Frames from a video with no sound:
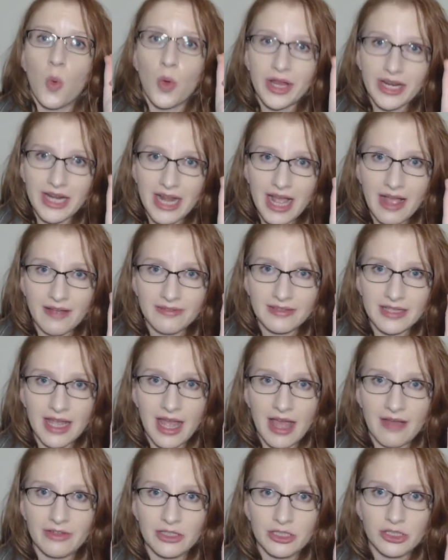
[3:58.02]
we're going to have to
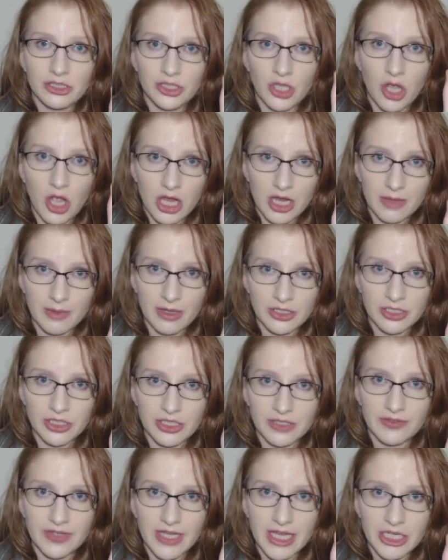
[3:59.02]
have a little talk about
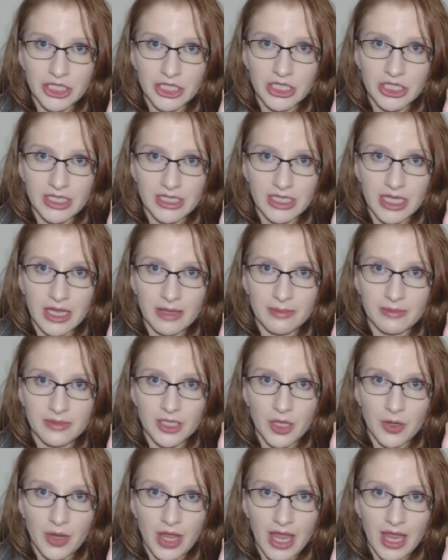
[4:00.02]
certification exams,
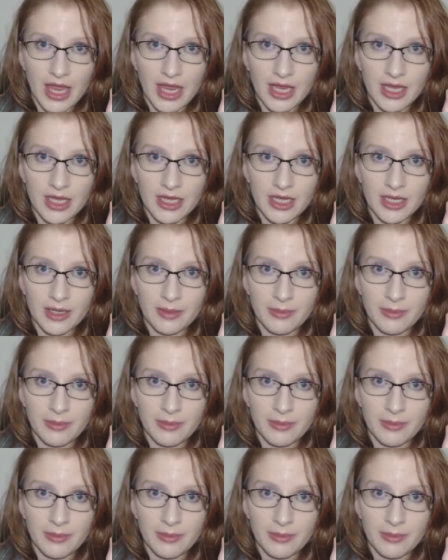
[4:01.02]
okay?